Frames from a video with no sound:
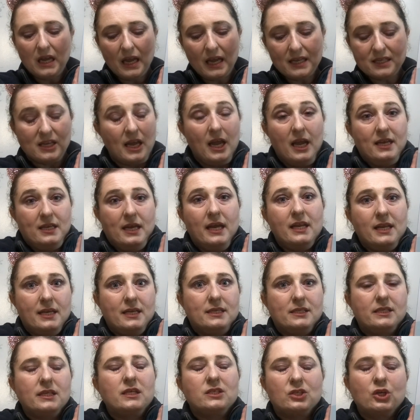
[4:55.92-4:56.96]
It
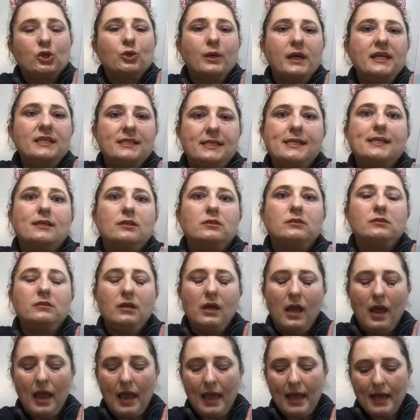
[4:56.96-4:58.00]
is. It's a great deal.
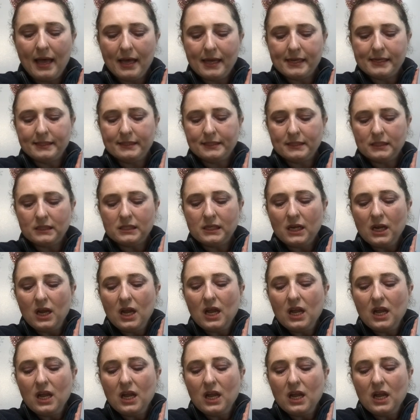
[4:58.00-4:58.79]
And